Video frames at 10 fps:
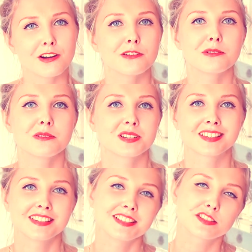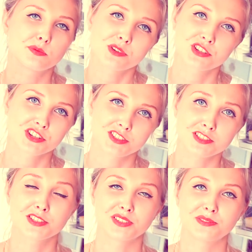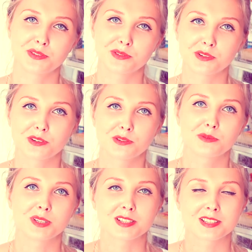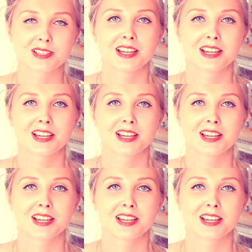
or at least watch an interview with